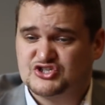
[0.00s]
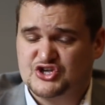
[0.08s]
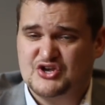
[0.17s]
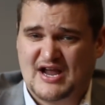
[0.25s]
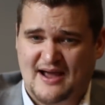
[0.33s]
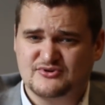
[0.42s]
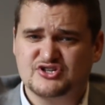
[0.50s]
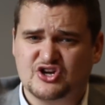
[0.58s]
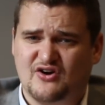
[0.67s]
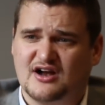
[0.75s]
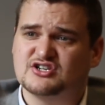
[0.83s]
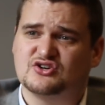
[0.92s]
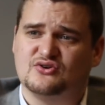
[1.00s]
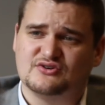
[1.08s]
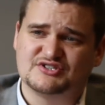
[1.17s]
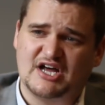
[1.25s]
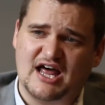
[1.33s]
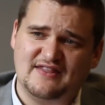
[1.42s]
So you came to the crash
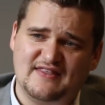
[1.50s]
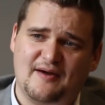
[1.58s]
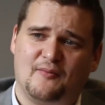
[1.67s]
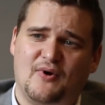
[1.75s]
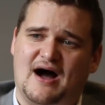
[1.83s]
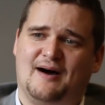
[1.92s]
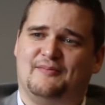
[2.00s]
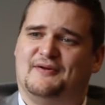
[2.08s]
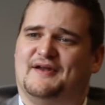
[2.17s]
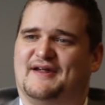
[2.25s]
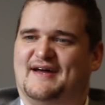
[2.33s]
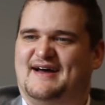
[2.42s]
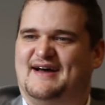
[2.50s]
course, and then what happened?